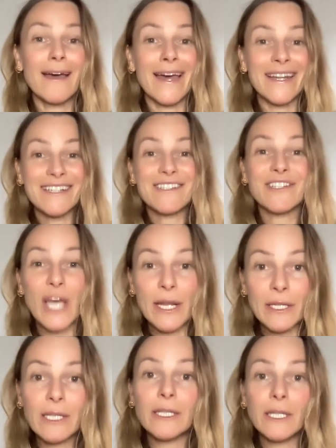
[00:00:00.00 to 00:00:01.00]

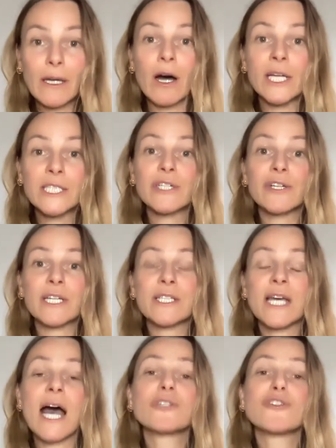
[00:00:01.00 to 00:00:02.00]
energetically under
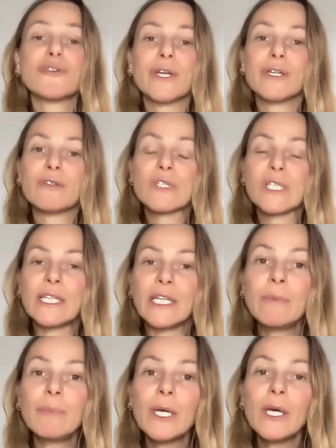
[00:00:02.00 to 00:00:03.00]
attack during your
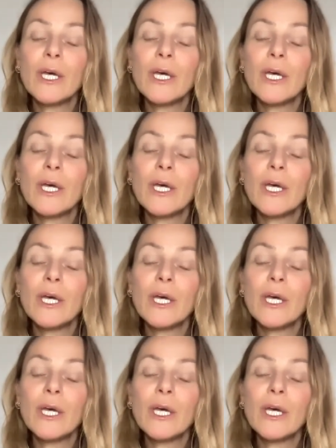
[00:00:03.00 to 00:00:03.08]
sleep.